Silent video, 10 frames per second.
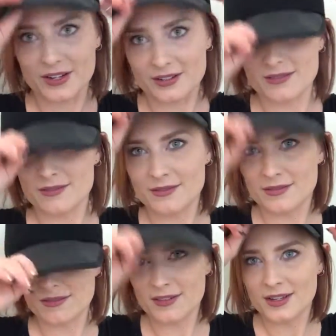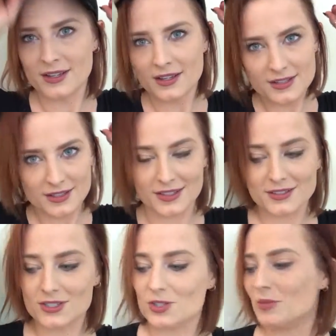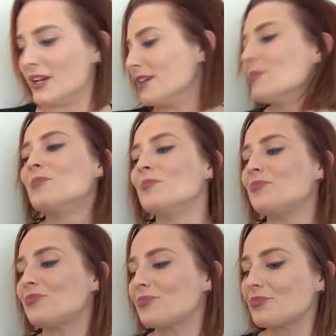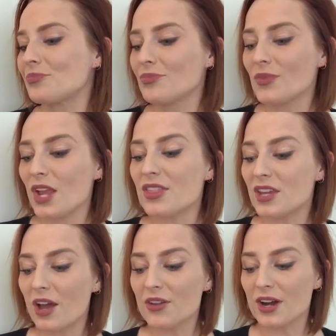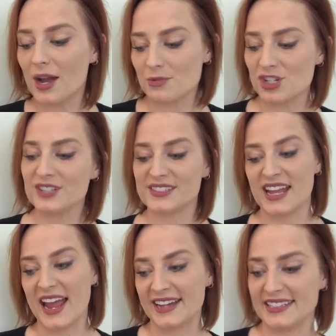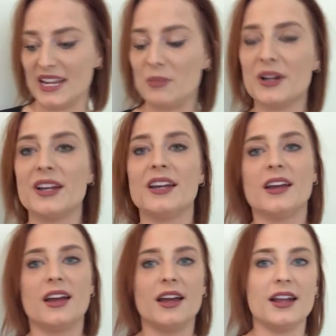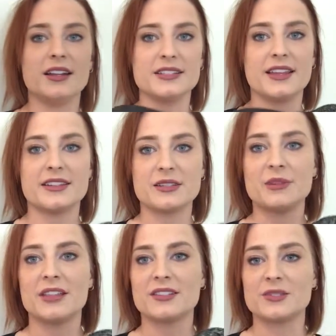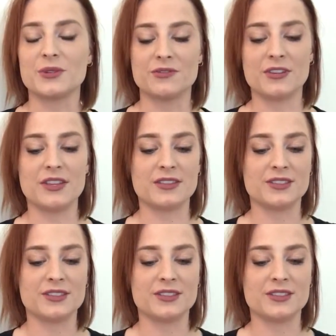it, it's too big. The other option is the hat tape. And I did that to make this one fit.